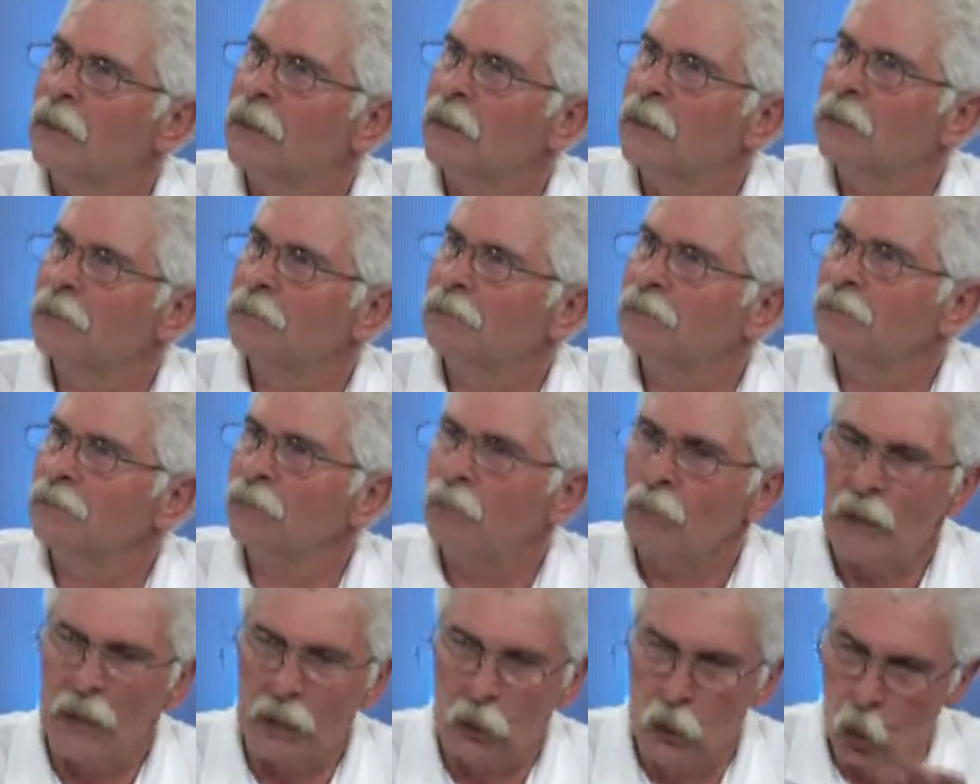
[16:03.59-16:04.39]

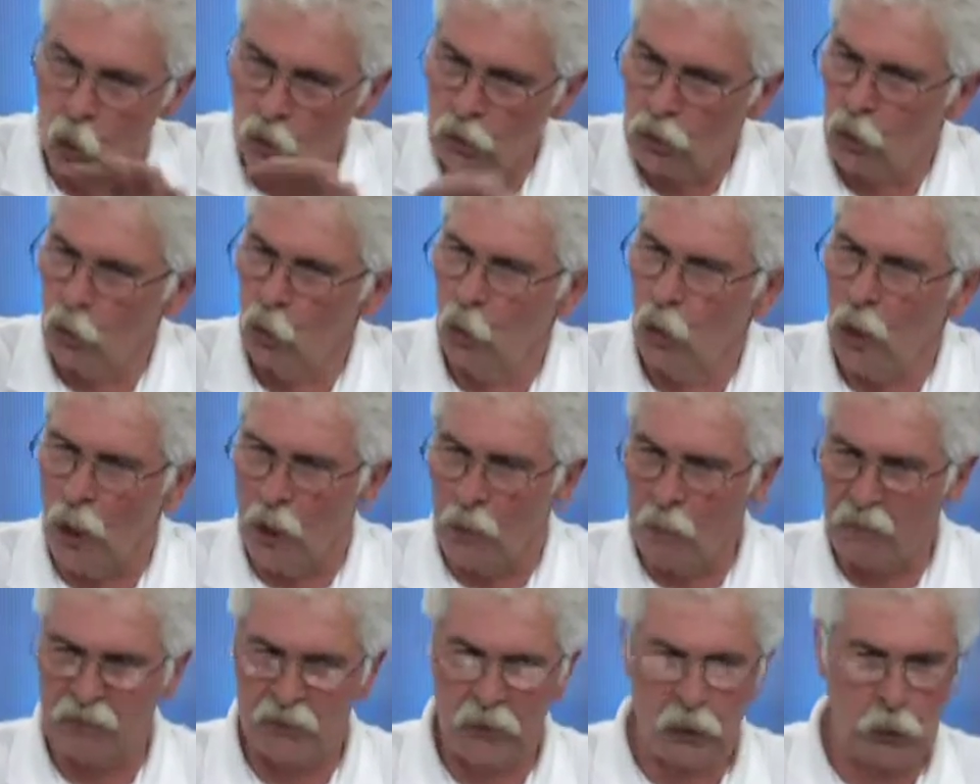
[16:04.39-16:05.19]
Yeah. It goes through
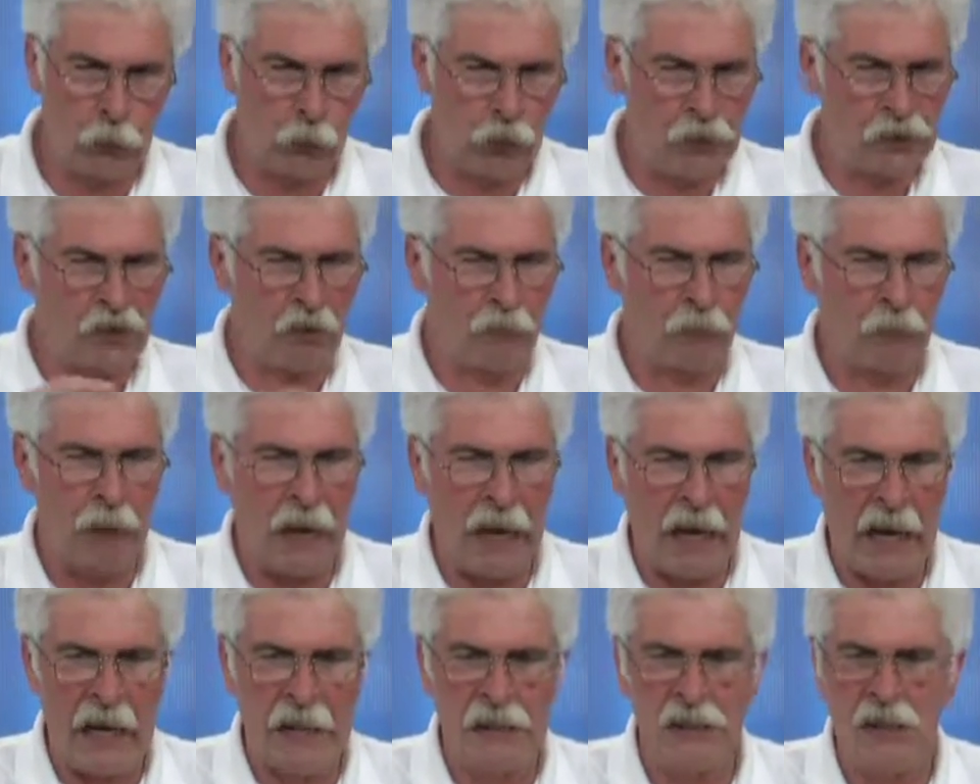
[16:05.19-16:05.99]
a series of
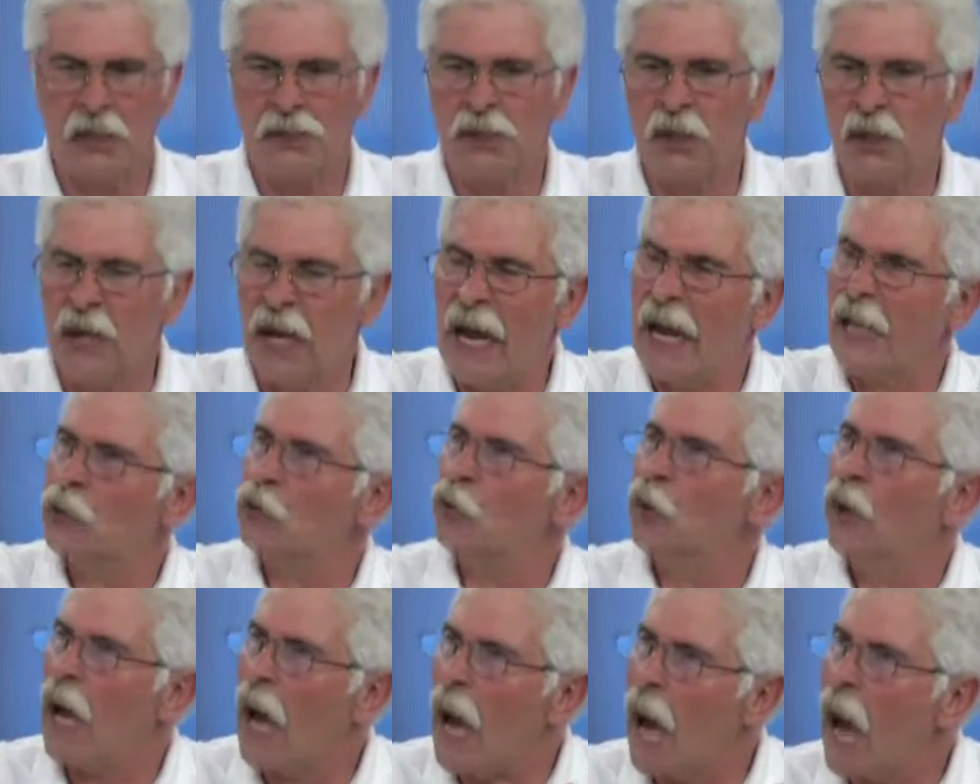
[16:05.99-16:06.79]
ponds as a
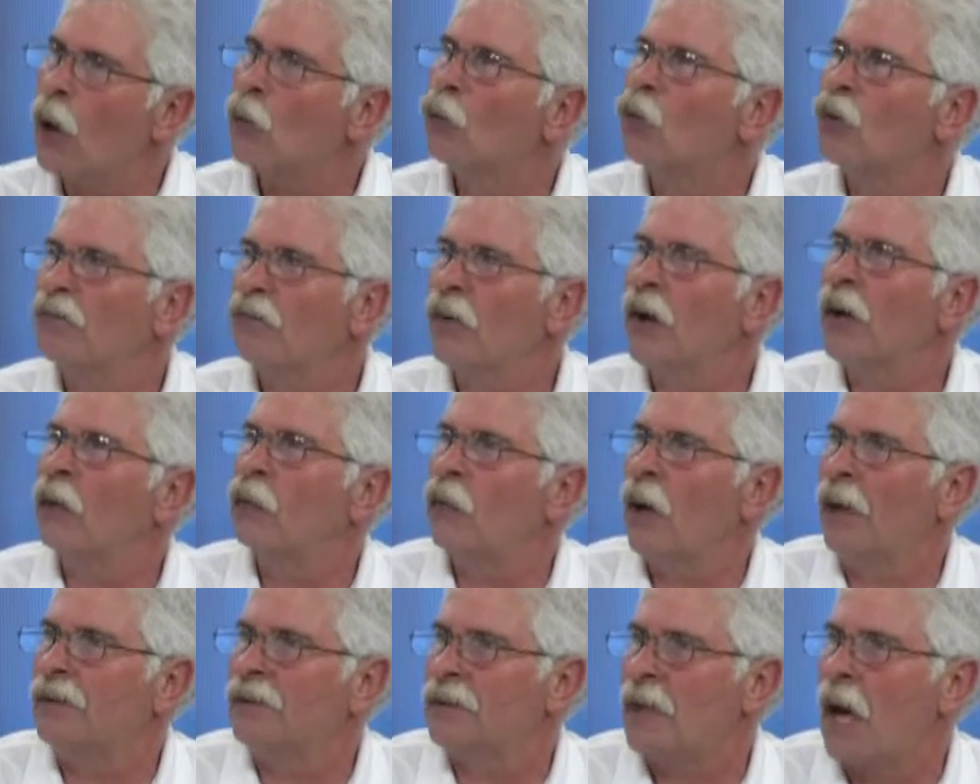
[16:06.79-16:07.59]
natural
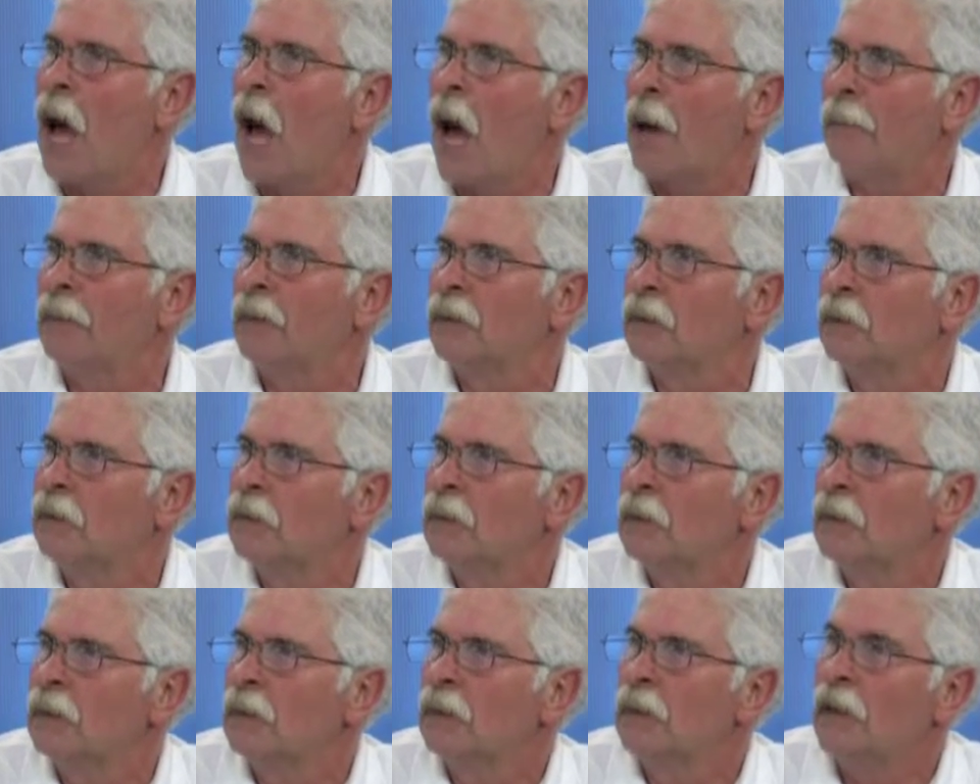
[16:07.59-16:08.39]
aquifer on top
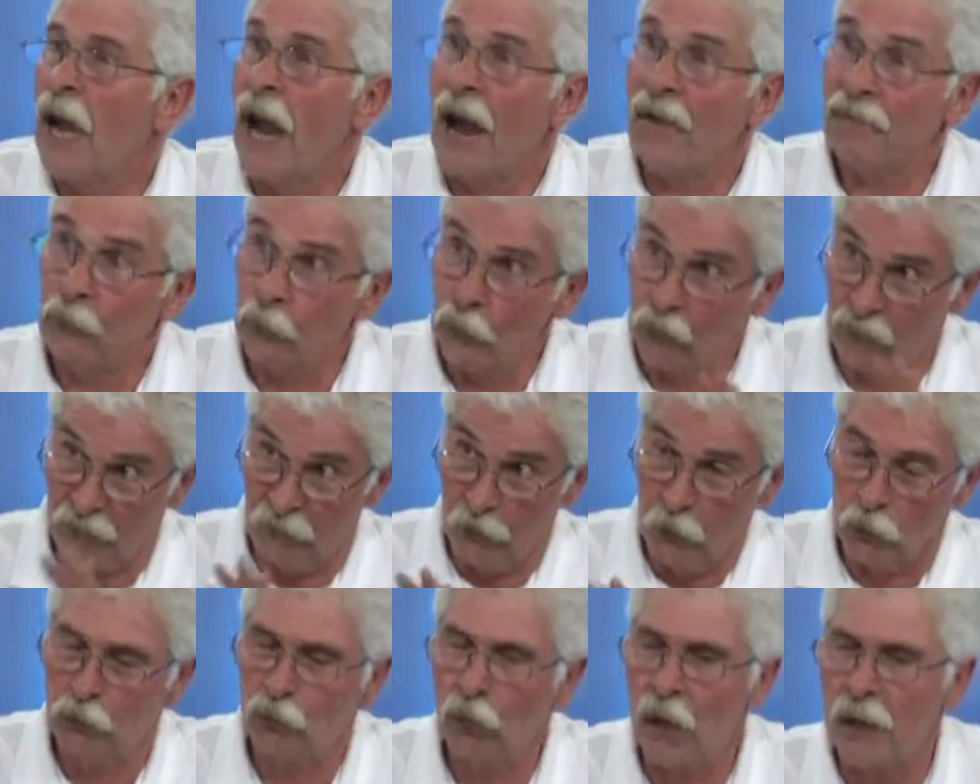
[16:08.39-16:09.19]
after it's
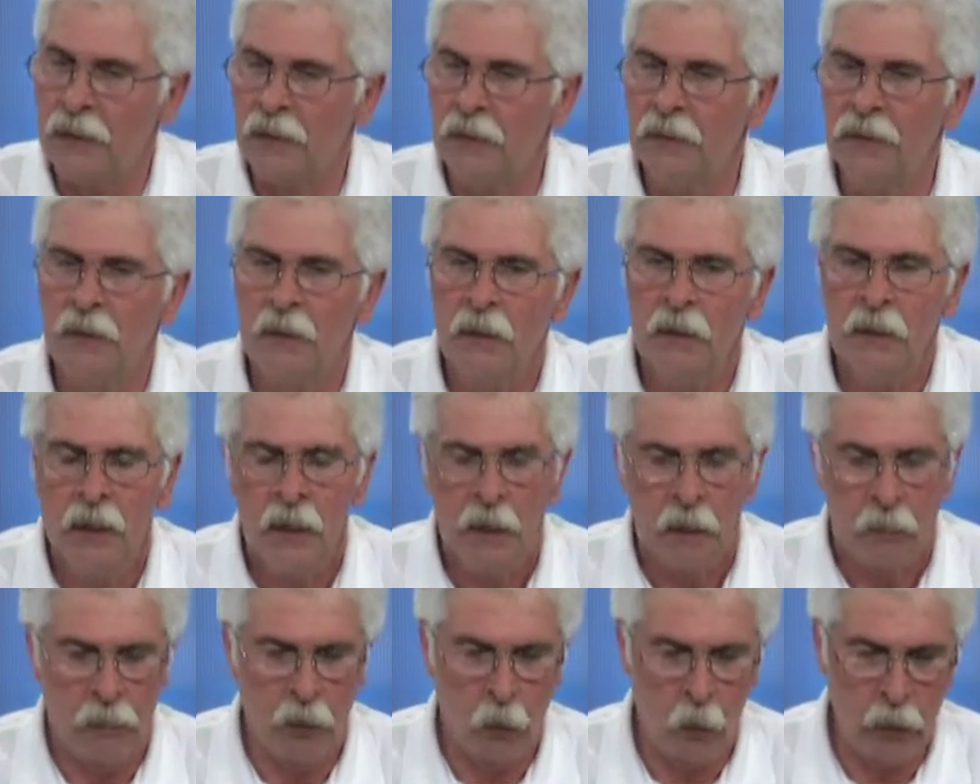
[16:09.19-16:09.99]
filtrated.
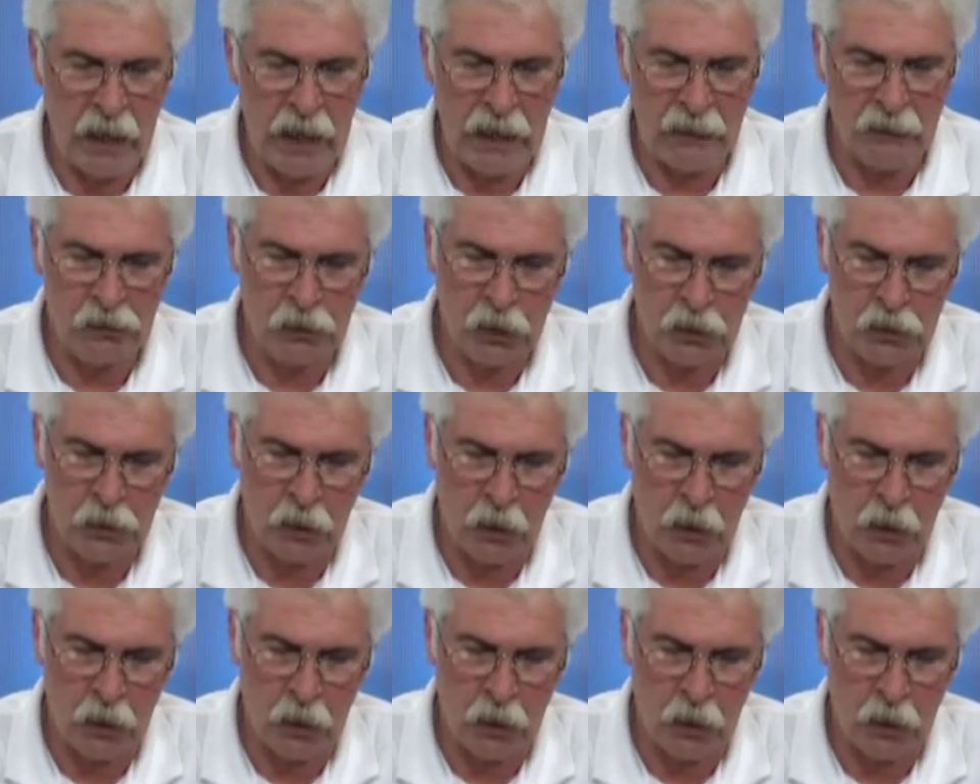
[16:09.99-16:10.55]
But we have such